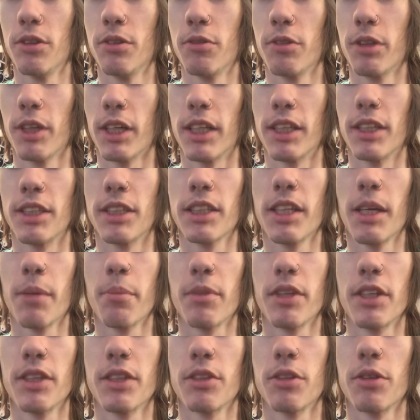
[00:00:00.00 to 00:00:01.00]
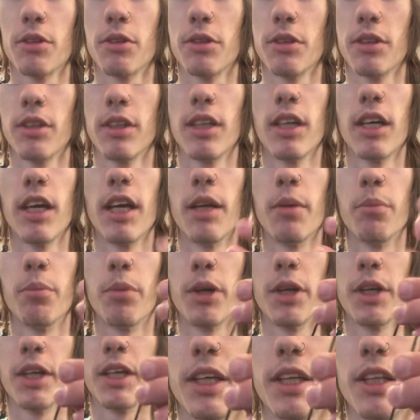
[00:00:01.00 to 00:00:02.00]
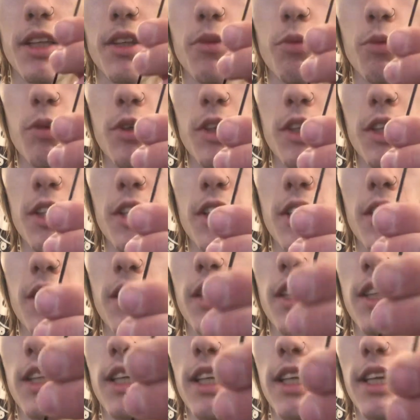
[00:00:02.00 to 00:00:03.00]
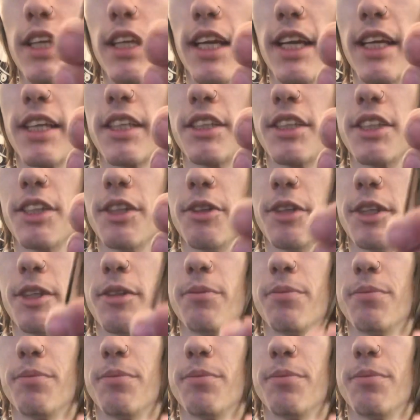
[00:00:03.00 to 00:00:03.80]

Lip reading: We're going to skip this hole and put it the one next to it.